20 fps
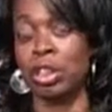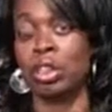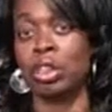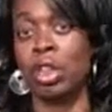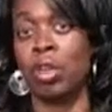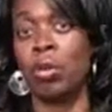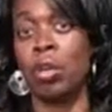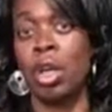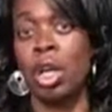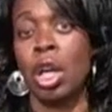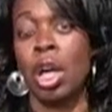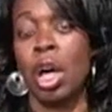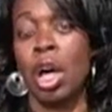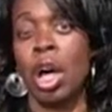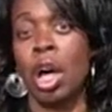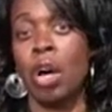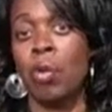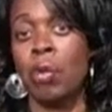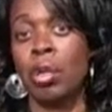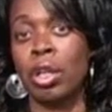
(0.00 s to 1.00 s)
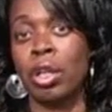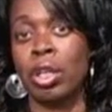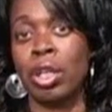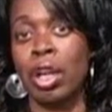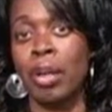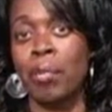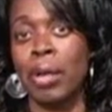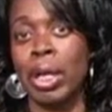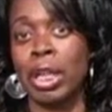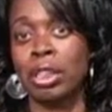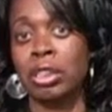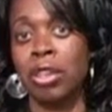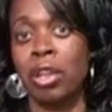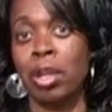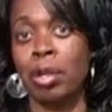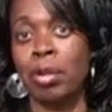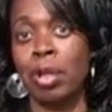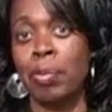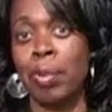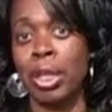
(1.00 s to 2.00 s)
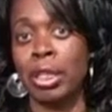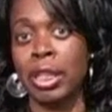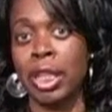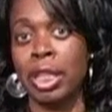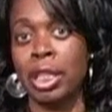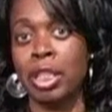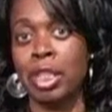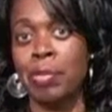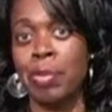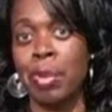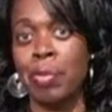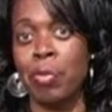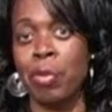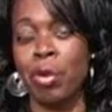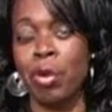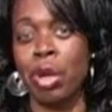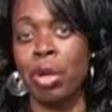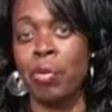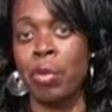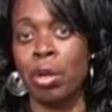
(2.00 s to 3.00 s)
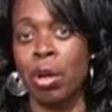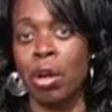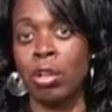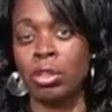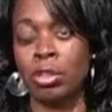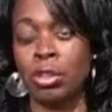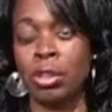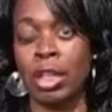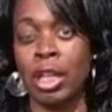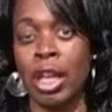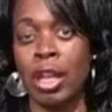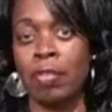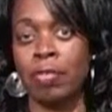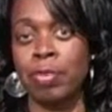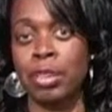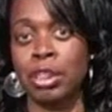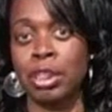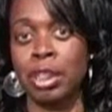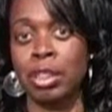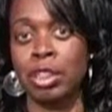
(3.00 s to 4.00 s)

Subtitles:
And so we're going to come back and talk about that a little bit more, and we're also going to have Ms.